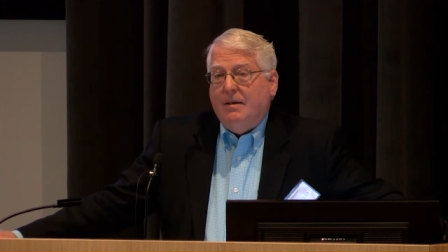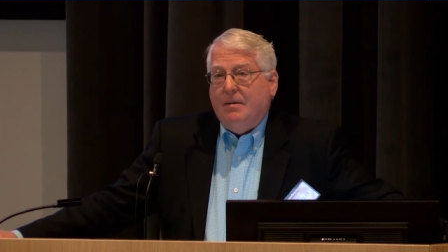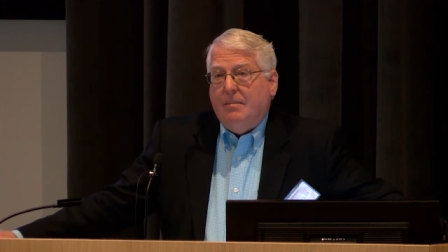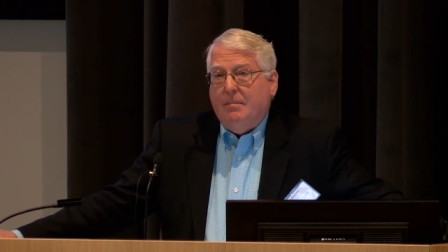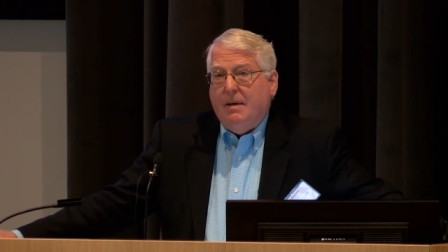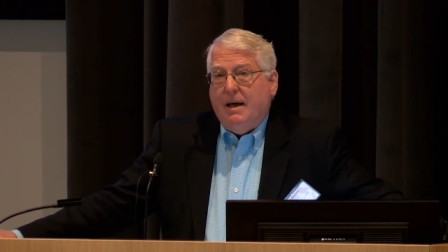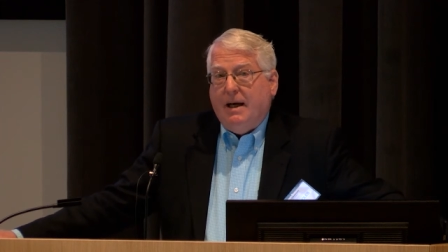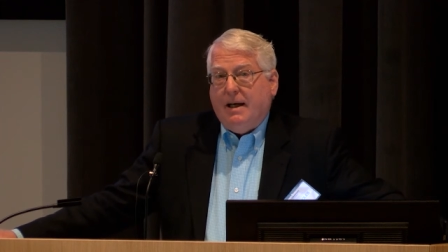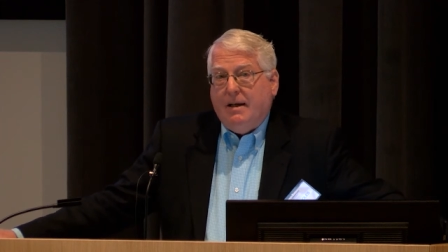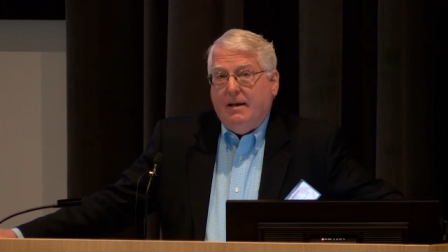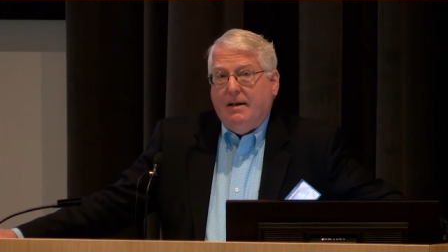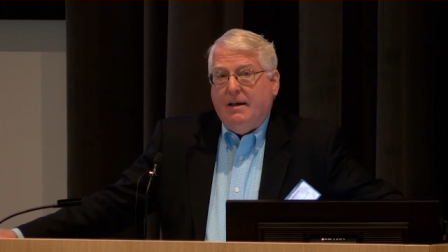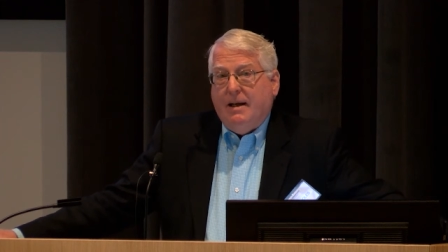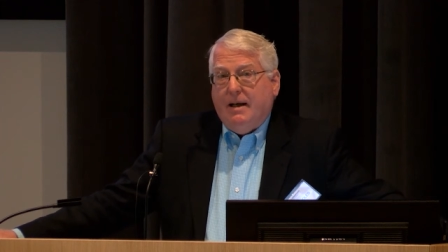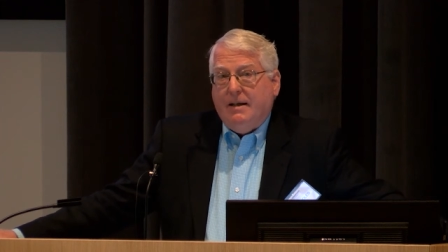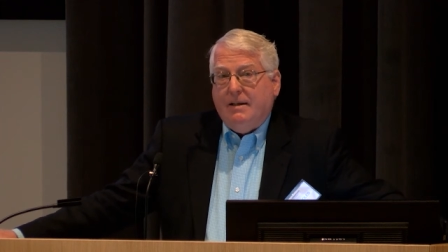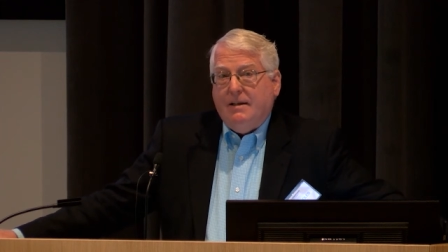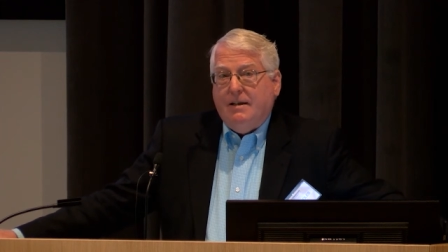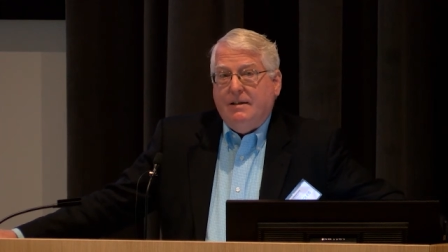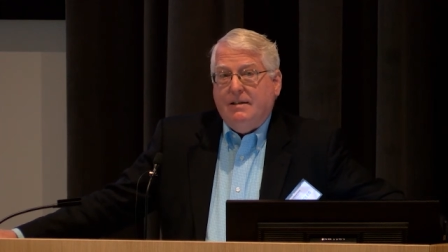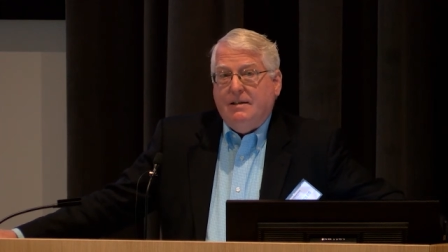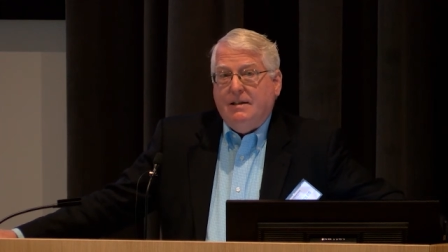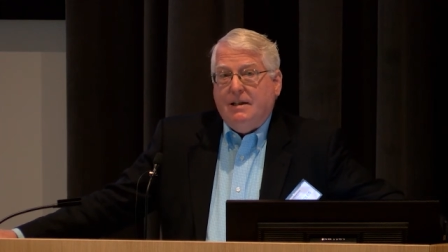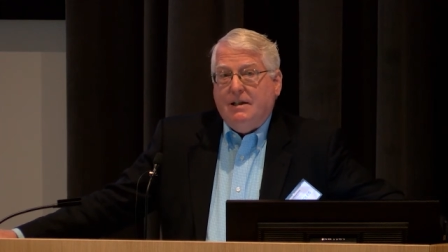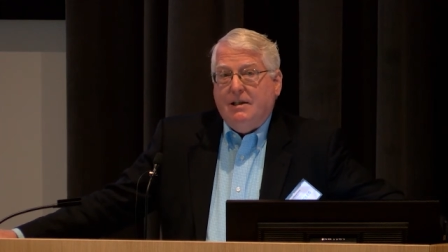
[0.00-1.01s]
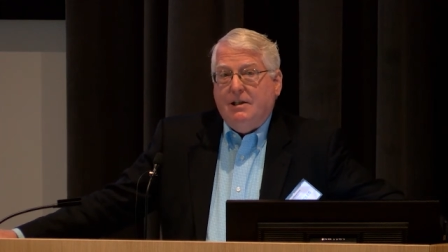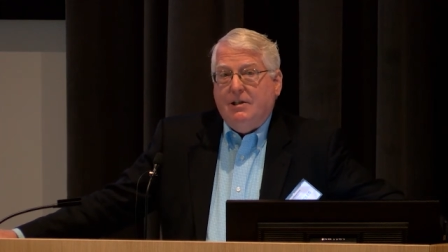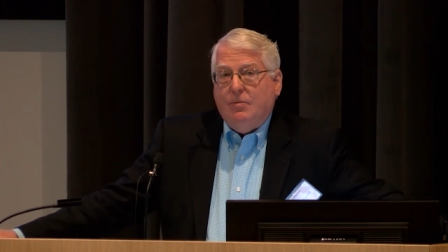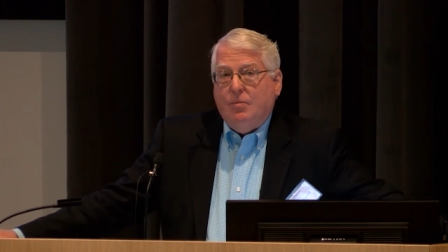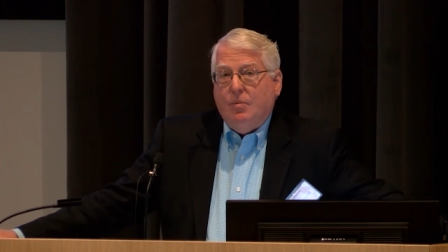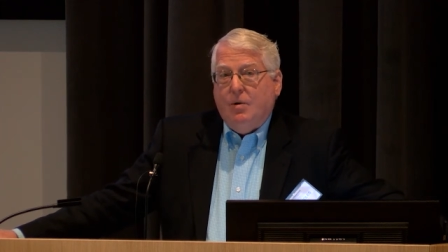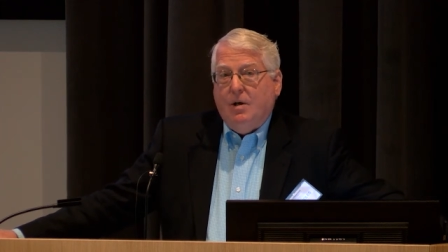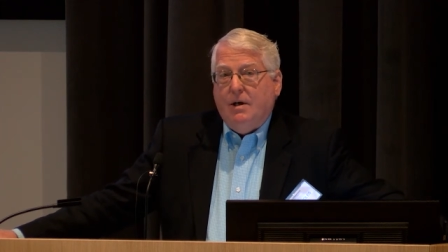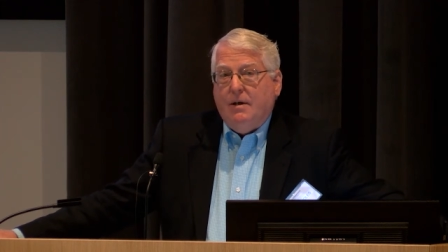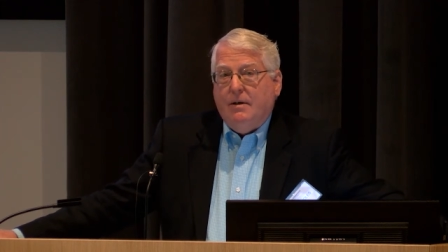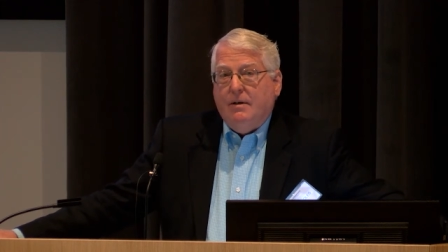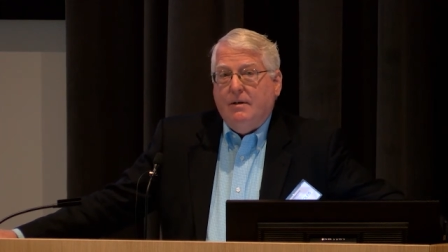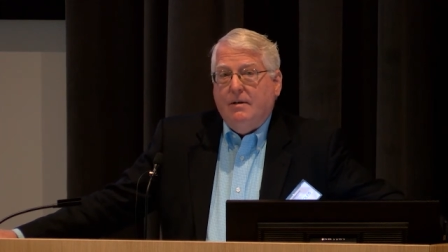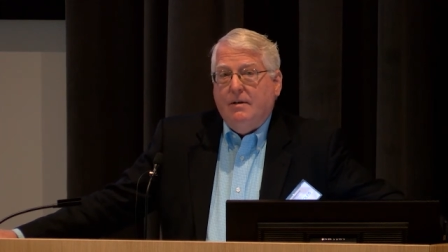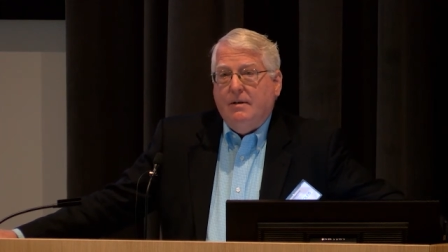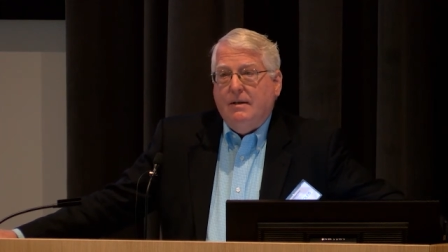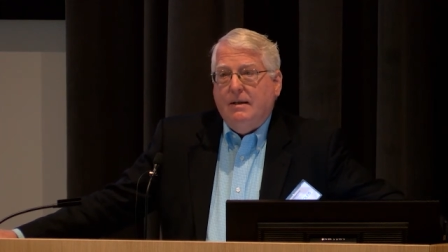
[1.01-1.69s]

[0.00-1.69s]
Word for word: back in 1961,